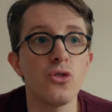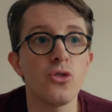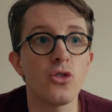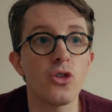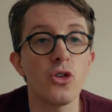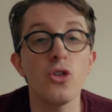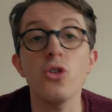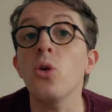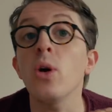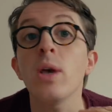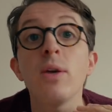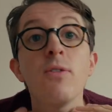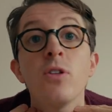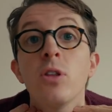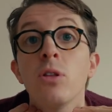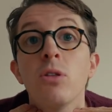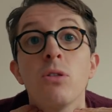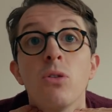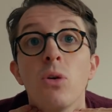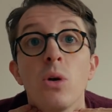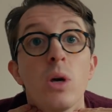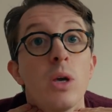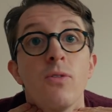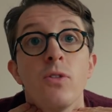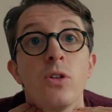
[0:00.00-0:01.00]
to not
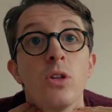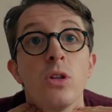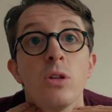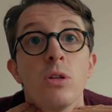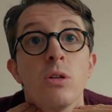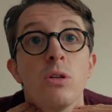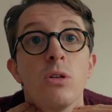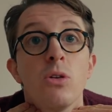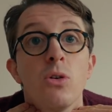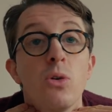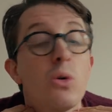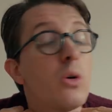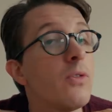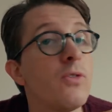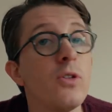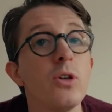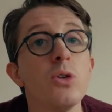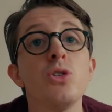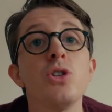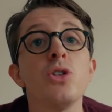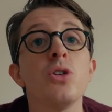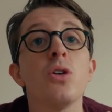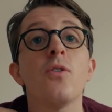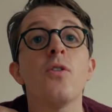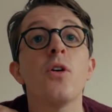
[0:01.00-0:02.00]
even not even you're not even
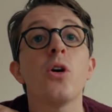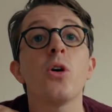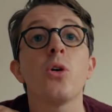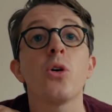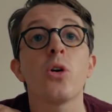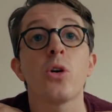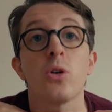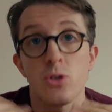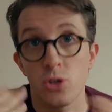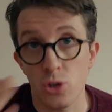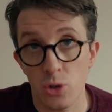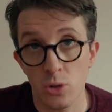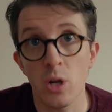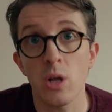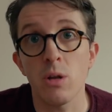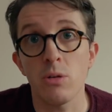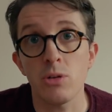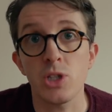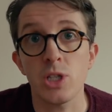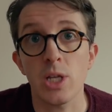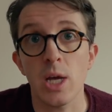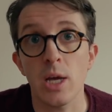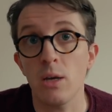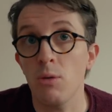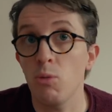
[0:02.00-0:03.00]
using your vocal cords. You'll
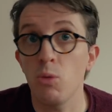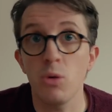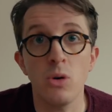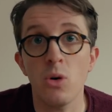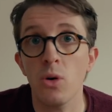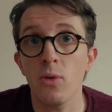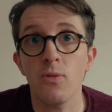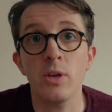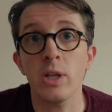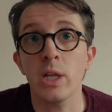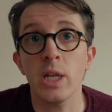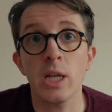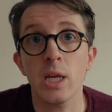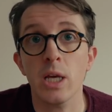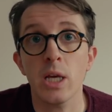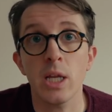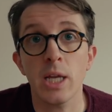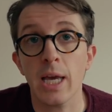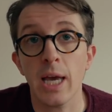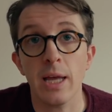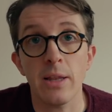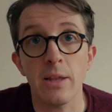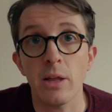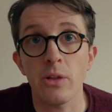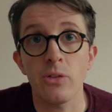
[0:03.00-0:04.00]
notice that we're not even going
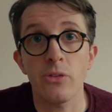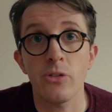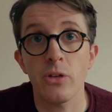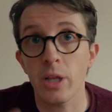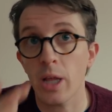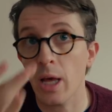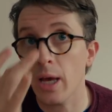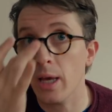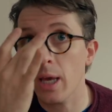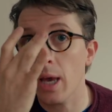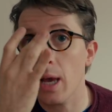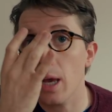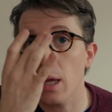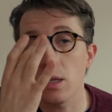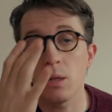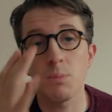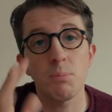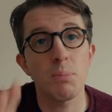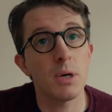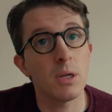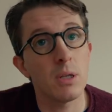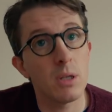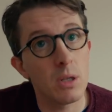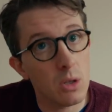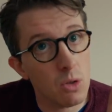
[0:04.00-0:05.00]
to get that to that yet.
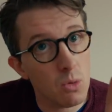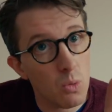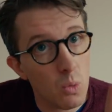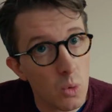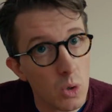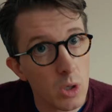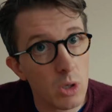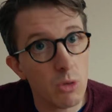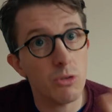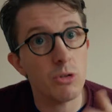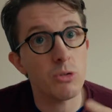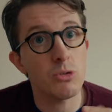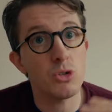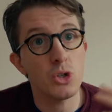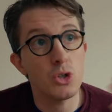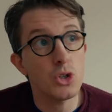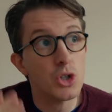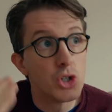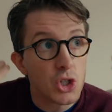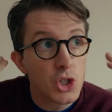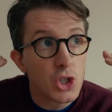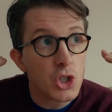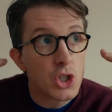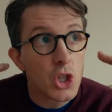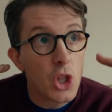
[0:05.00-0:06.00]
But what you do is you
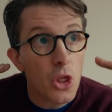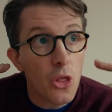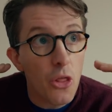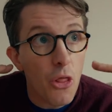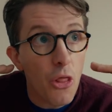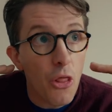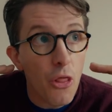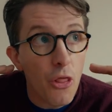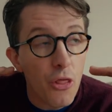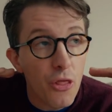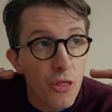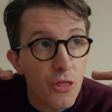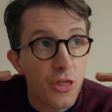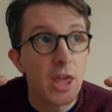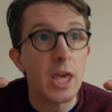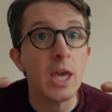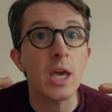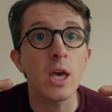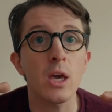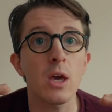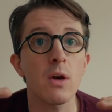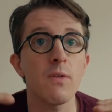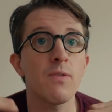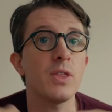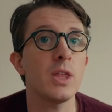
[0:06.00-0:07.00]
just
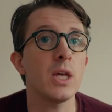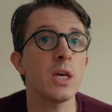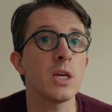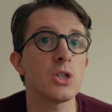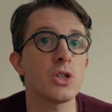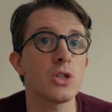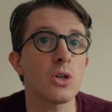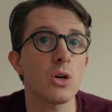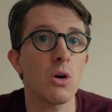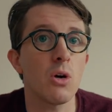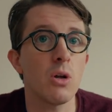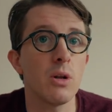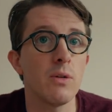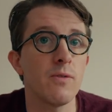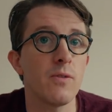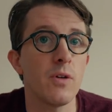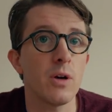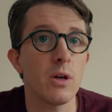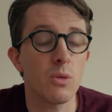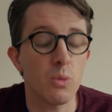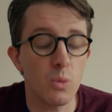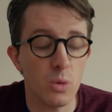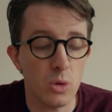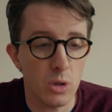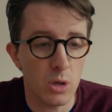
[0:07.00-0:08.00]
think of things that Colin
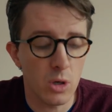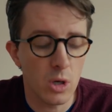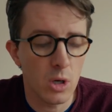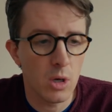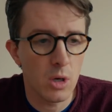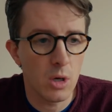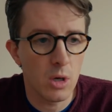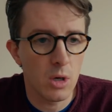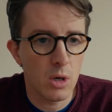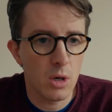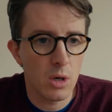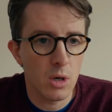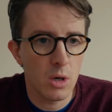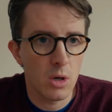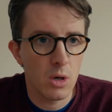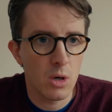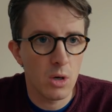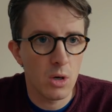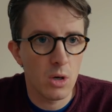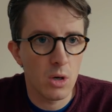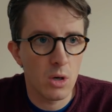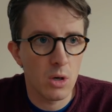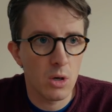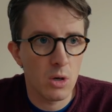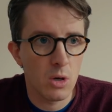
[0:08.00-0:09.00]
Firth would.
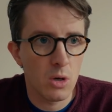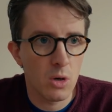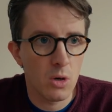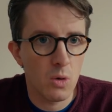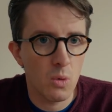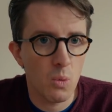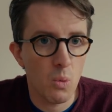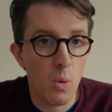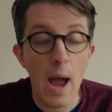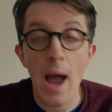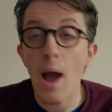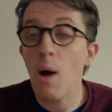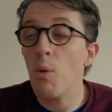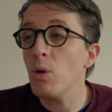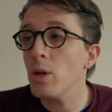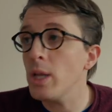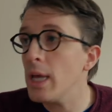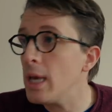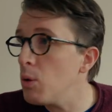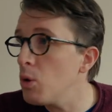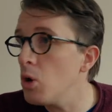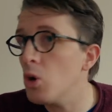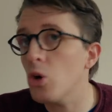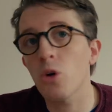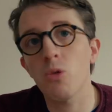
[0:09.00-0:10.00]
Well, how would
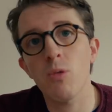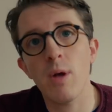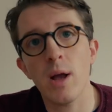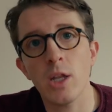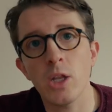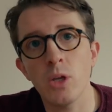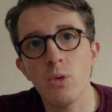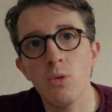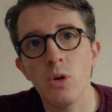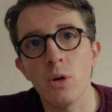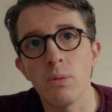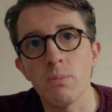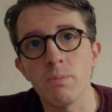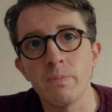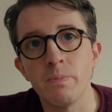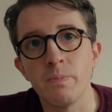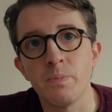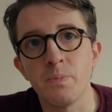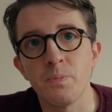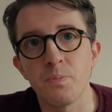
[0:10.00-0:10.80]
he look around the room?